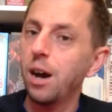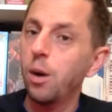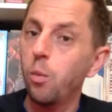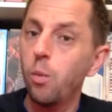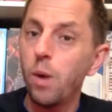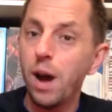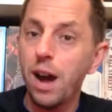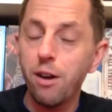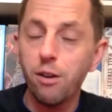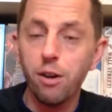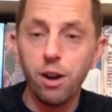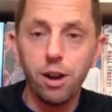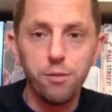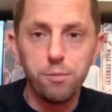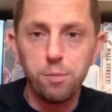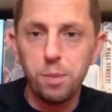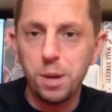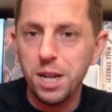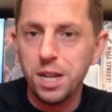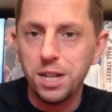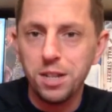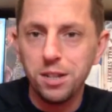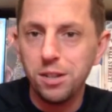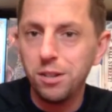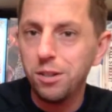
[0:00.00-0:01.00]
where I've
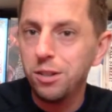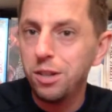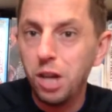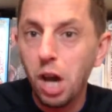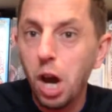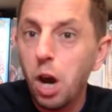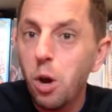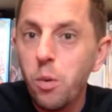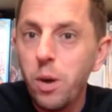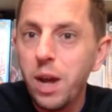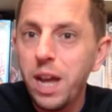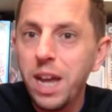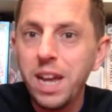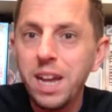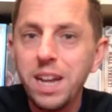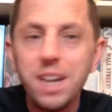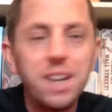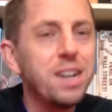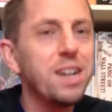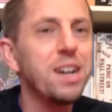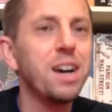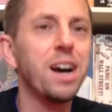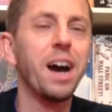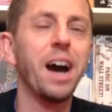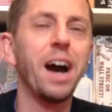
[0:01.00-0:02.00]
been
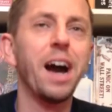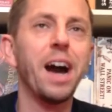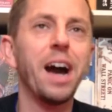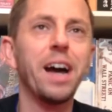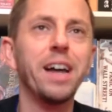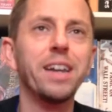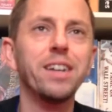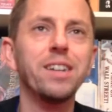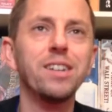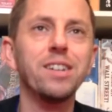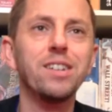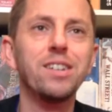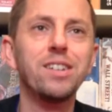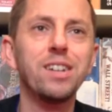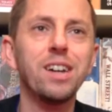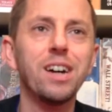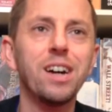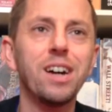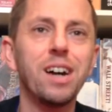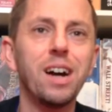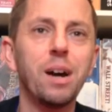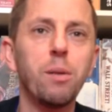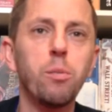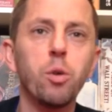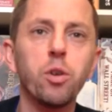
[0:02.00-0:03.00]
going,
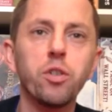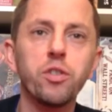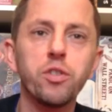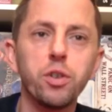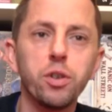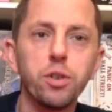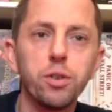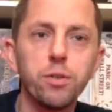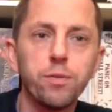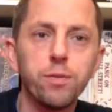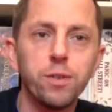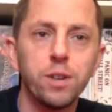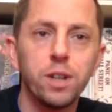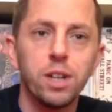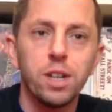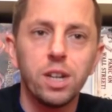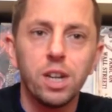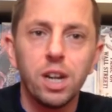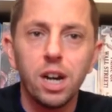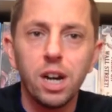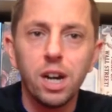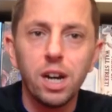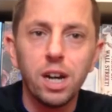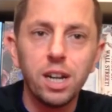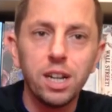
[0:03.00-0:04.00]
and what sort of
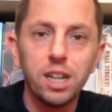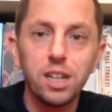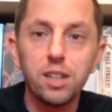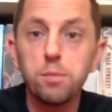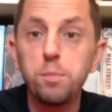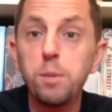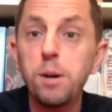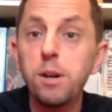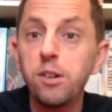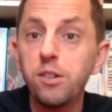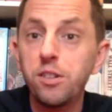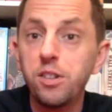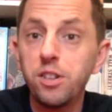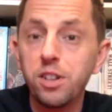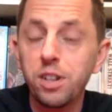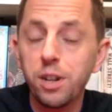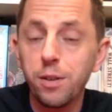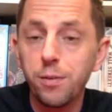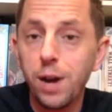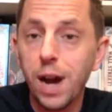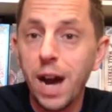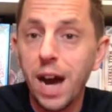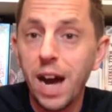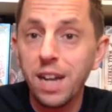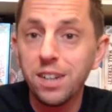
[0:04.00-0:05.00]
experiences
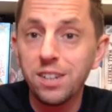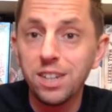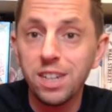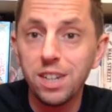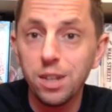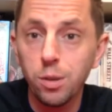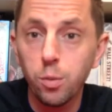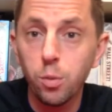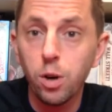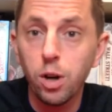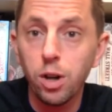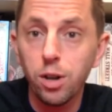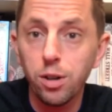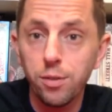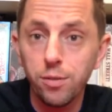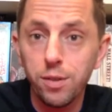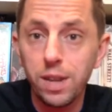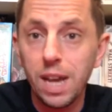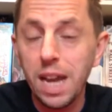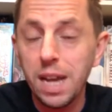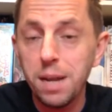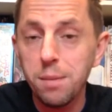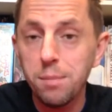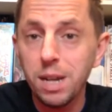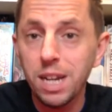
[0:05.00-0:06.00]
I've had in the world of
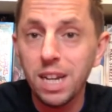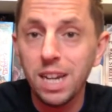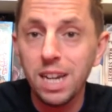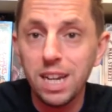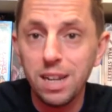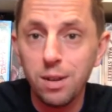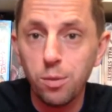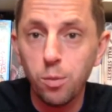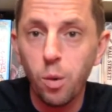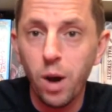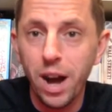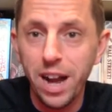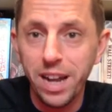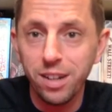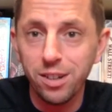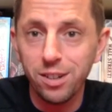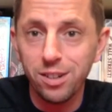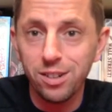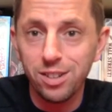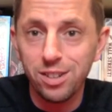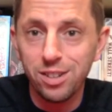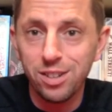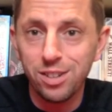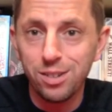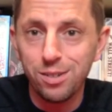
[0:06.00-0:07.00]
gaming in
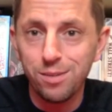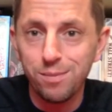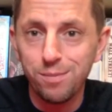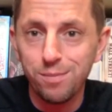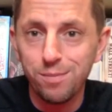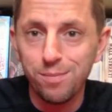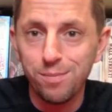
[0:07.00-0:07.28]
Wales.